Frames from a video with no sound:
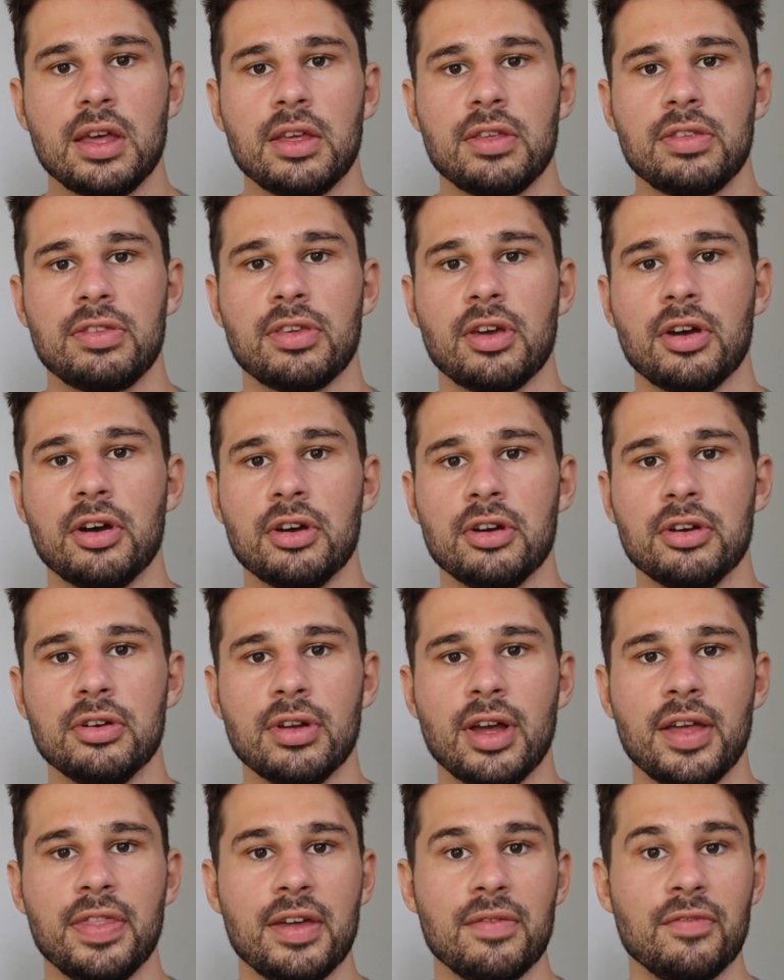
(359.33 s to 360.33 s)
So,
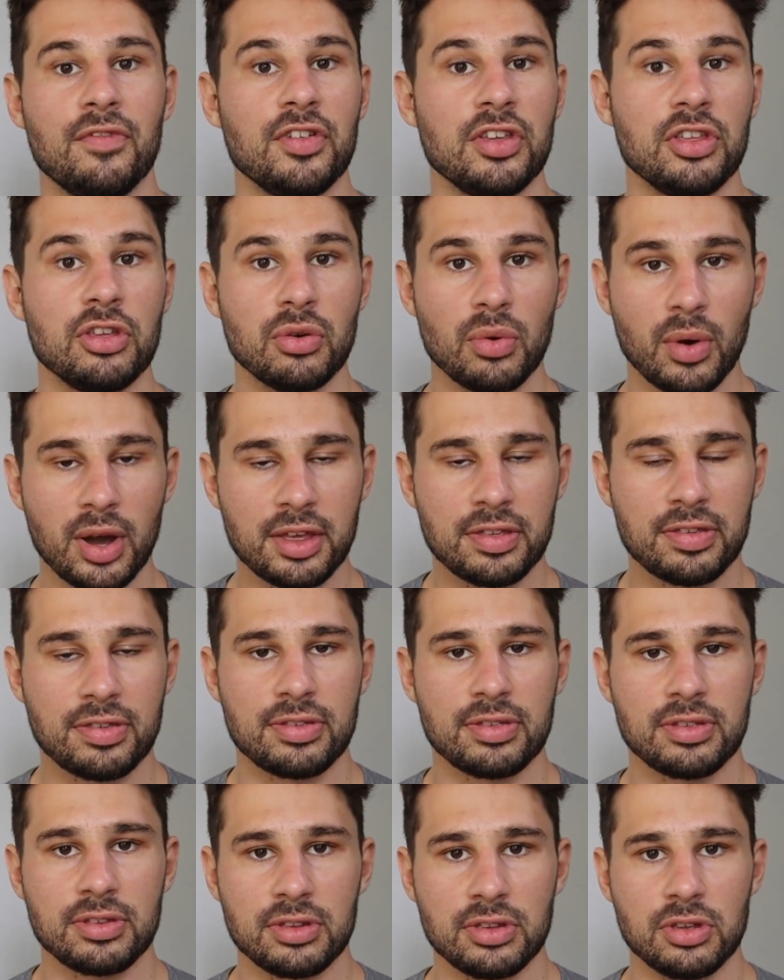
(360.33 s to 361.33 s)
and then for
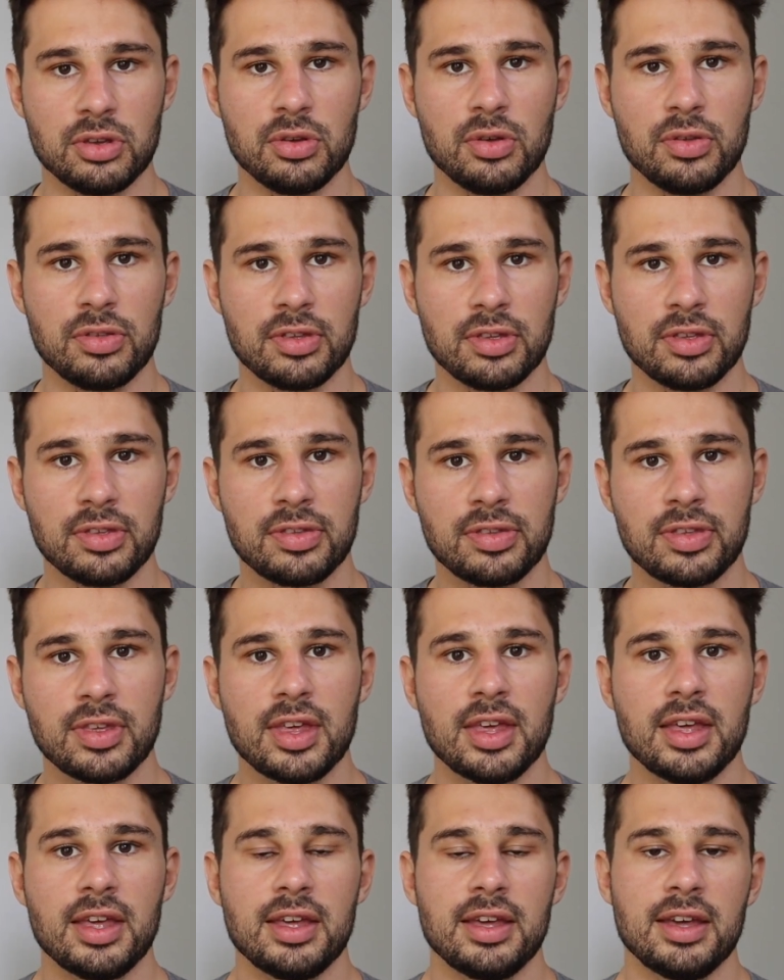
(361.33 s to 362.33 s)
US users,
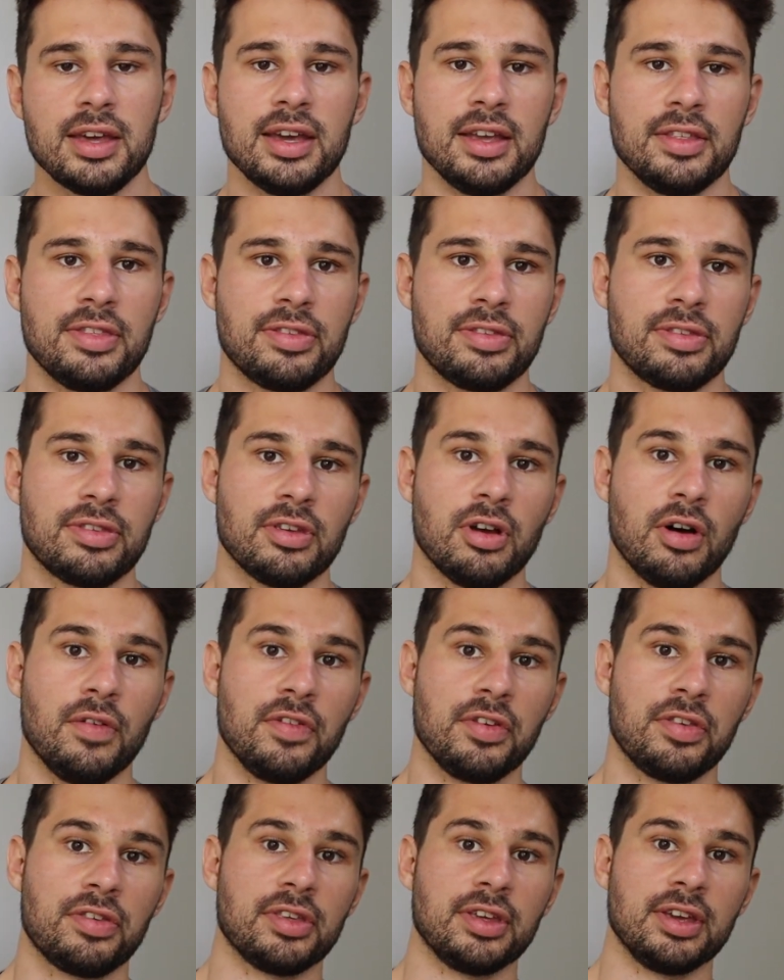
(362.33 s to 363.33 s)
it's
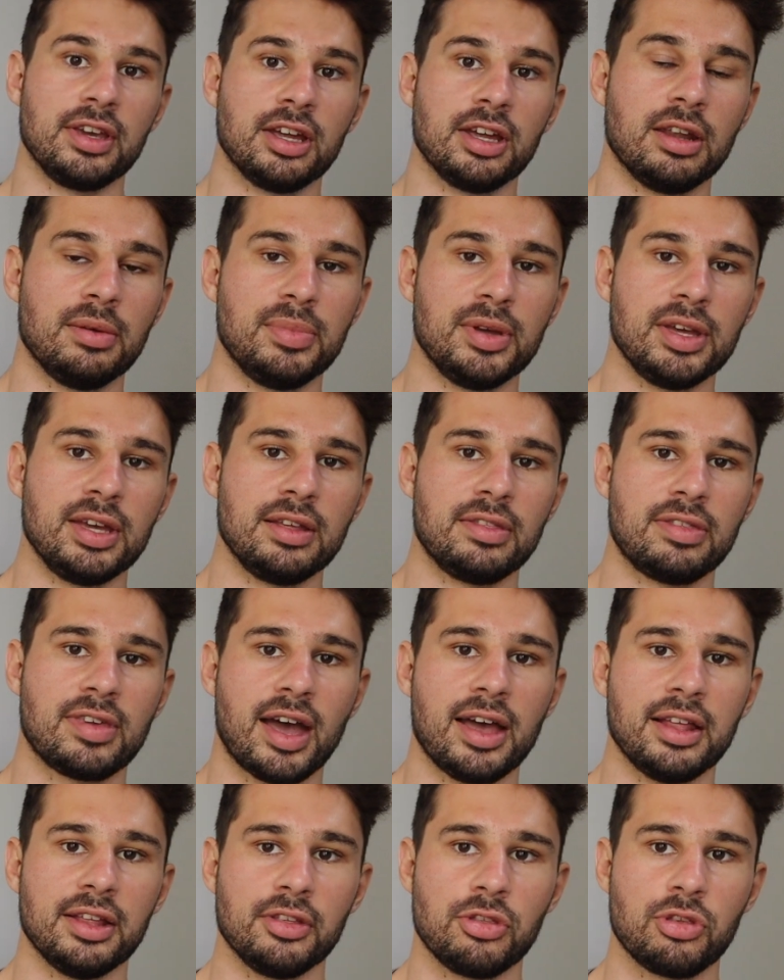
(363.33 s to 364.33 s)
obviously to be
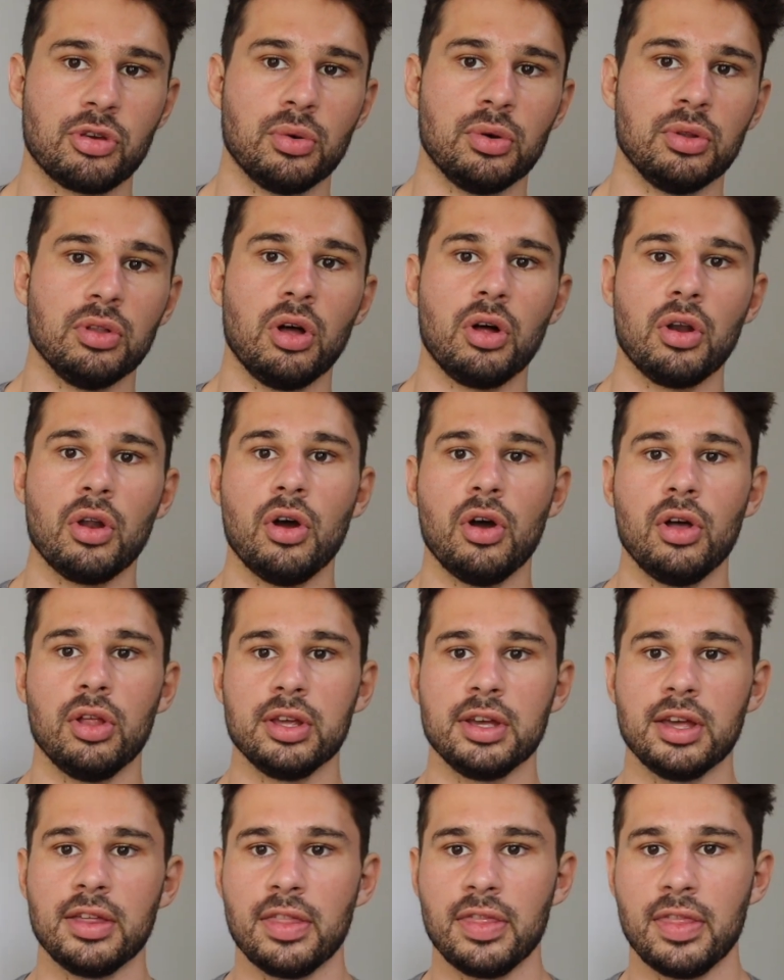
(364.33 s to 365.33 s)
tailored to a lot
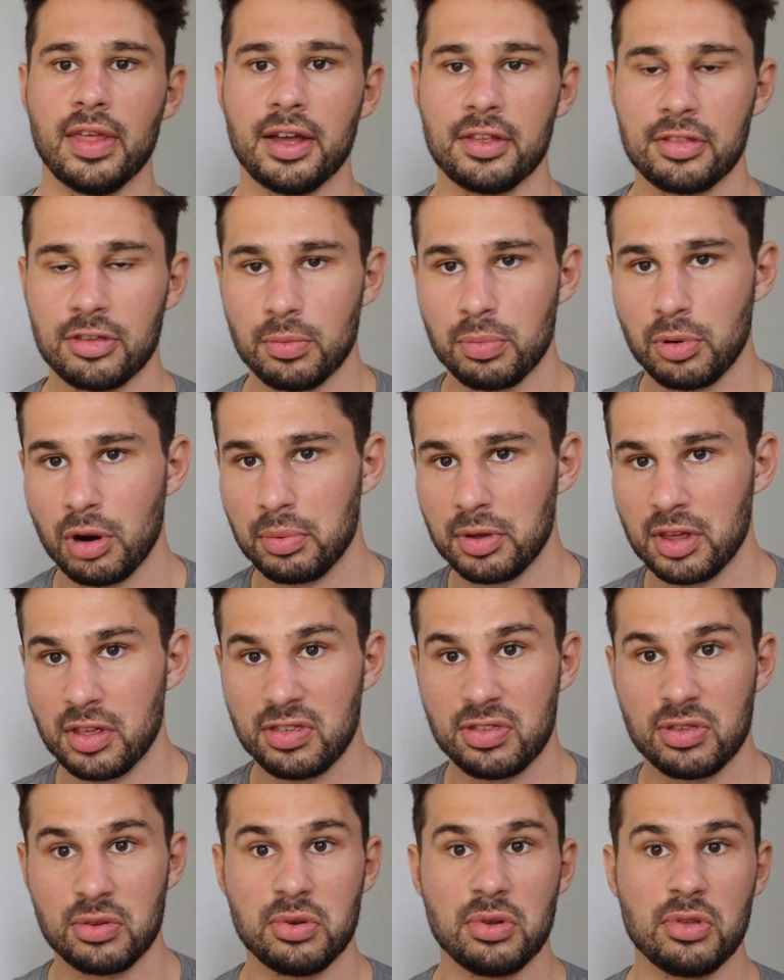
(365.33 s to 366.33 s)
earlier than that. So probably as
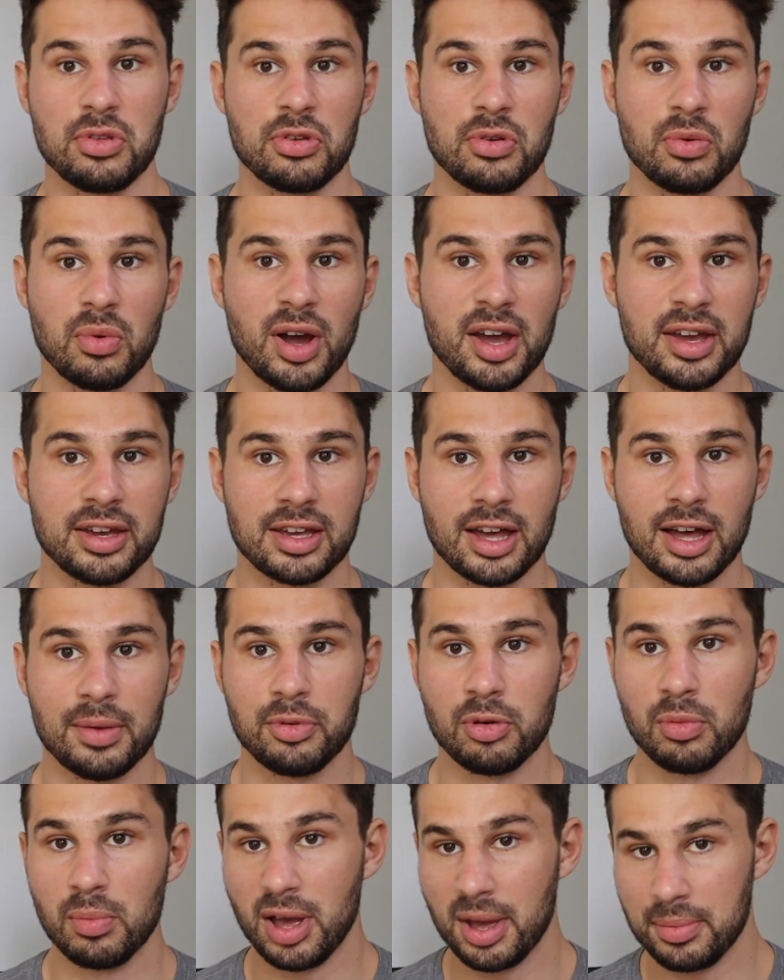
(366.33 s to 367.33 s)
soon as you wake
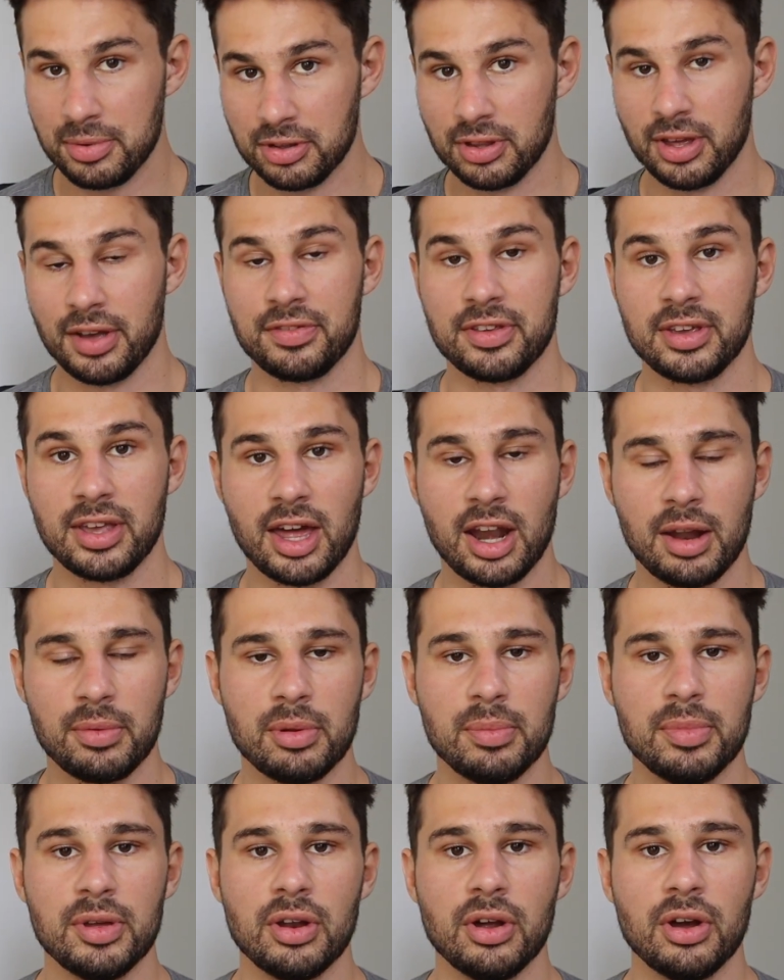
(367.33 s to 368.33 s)
up, or maybe you'll have to get up
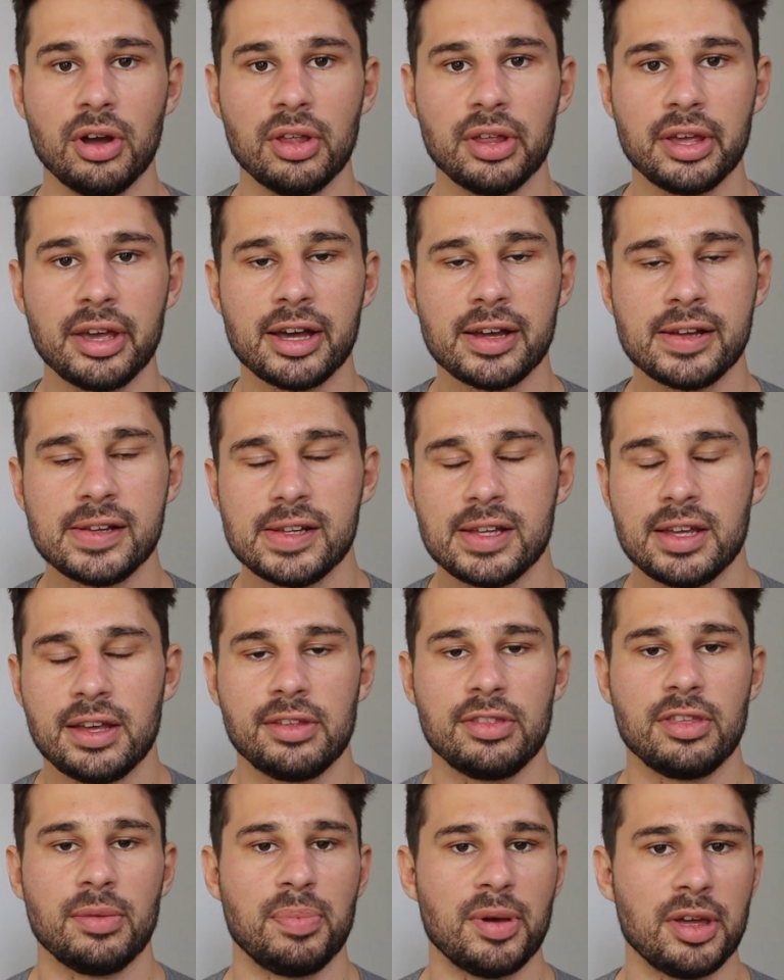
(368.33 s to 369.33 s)
a bit earlier,
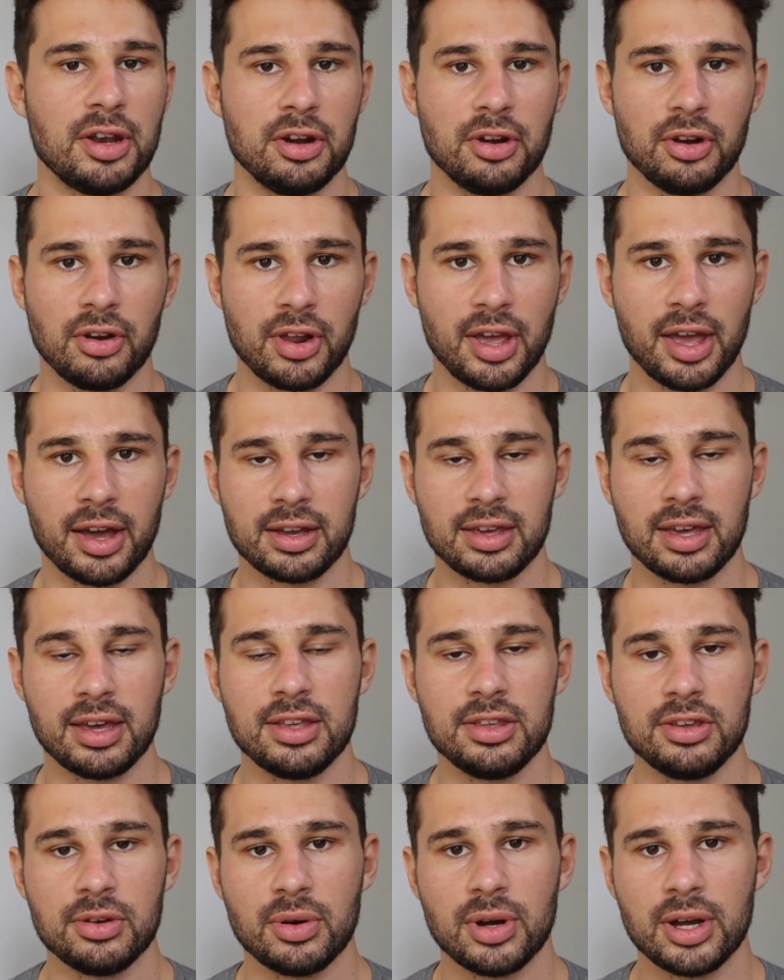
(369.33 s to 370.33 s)
depending on how
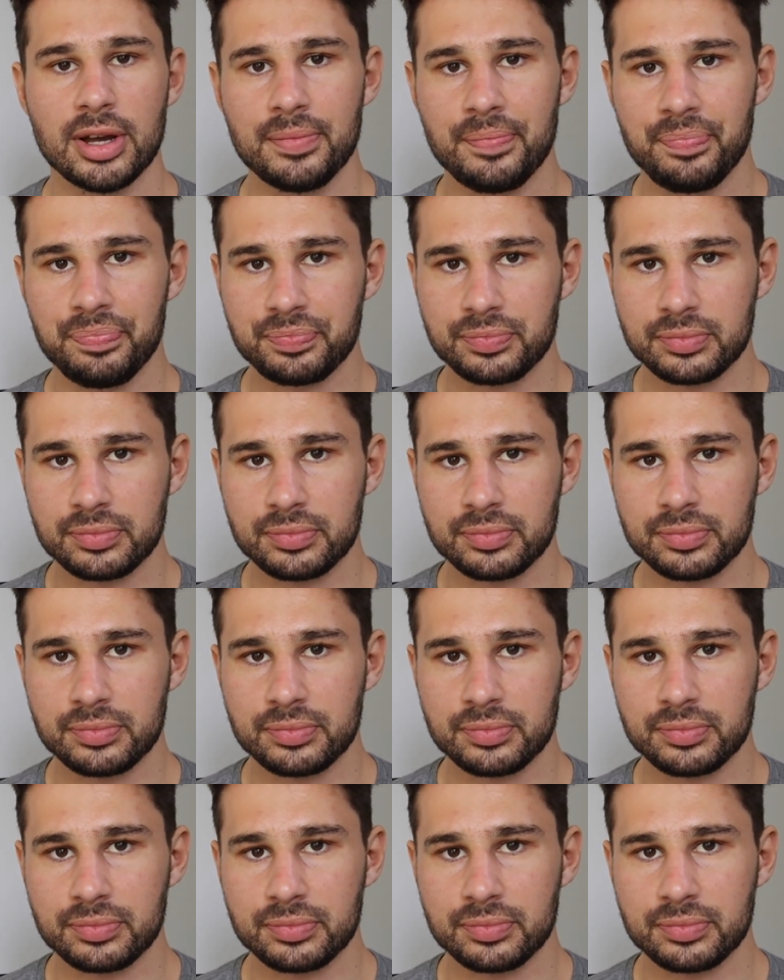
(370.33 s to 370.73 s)
keen you are.